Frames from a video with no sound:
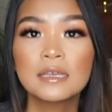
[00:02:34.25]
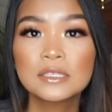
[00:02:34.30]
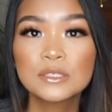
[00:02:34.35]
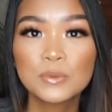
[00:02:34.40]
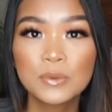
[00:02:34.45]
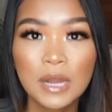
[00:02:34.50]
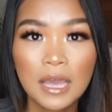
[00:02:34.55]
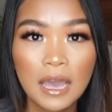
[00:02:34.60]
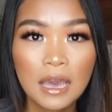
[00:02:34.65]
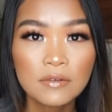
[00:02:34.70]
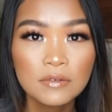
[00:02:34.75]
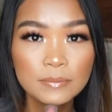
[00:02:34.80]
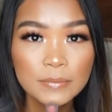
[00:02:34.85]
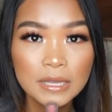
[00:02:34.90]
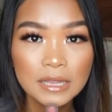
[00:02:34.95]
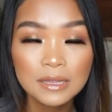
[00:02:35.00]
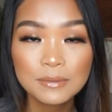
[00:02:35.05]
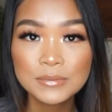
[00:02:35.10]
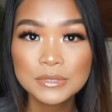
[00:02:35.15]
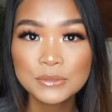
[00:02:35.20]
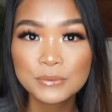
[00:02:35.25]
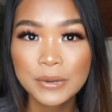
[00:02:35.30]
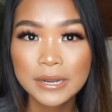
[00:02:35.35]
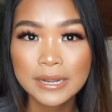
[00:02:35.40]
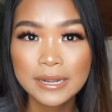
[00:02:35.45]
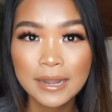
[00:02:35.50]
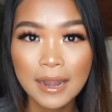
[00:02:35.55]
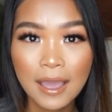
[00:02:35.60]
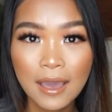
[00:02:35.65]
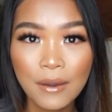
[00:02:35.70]
It's what I have on my lips
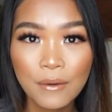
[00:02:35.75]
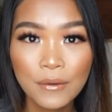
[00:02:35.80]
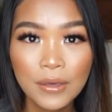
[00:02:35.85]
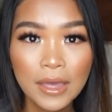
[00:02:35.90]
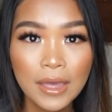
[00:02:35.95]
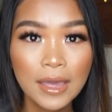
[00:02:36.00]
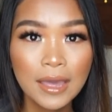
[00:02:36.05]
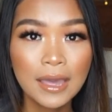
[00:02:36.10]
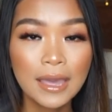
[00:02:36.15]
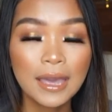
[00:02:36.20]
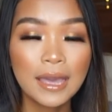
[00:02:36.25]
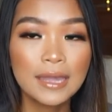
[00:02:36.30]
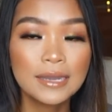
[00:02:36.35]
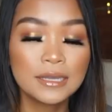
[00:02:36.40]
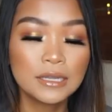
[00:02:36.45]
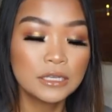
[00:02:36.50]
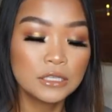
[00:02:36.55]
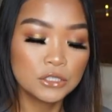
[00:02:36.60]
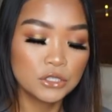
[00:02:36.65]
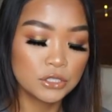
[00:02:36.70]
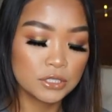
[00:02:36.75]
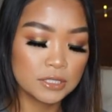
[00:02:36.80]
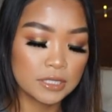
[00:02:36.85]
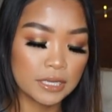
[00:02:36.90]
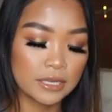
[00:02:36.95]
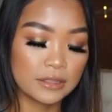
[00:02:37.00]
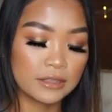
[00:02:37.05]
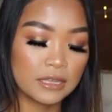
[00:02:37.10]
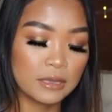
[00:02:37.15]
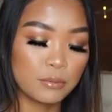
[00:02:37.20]
right now, and it is just
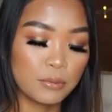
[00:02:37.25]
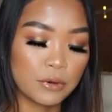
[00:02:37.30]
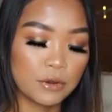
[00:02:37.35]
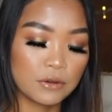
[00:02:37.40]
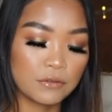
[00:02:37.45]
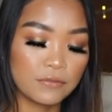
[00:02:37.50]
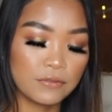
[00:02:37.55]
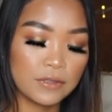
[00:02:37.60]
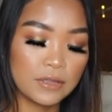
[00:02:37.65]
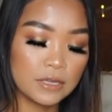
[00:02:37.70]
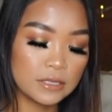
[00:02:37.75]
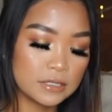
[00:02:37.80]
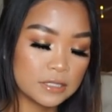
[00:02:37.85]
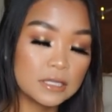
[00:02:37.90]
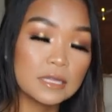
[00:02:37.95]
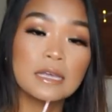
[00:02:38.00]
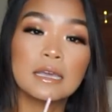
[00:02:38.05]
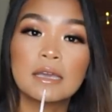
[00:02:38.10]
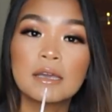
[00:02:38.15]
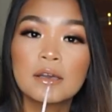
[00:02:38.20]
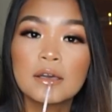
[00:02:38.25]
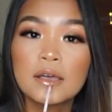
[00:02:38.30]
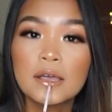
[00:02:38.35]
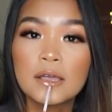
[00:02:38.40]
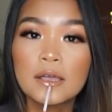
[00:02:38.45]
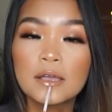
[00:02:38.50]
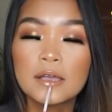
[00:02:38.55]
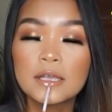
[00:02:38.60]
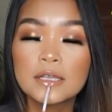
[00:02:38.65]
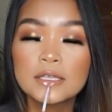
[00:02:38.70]
like the perfect, like,
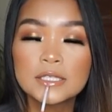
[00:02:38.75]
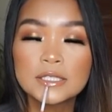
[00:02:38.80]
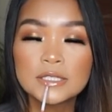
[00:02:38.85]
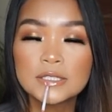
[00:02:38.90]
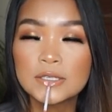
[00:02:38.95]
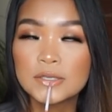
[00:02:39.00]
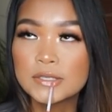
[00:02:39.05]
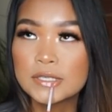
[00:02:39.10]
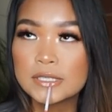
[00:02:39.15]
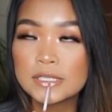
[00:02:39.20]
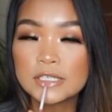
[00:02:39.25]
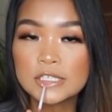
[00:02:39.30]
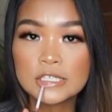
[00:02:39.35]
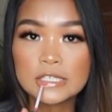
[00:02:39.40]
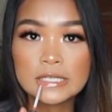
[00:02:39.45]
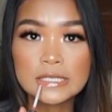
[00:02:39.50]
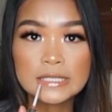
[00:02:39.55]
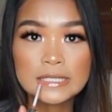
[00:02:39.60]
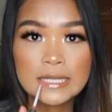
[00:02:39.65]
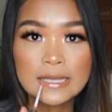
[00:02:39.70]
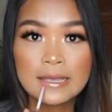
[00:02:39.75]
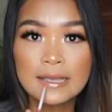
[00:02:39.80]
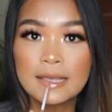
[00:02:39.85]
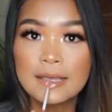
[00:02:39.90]
oh, it's so delicious.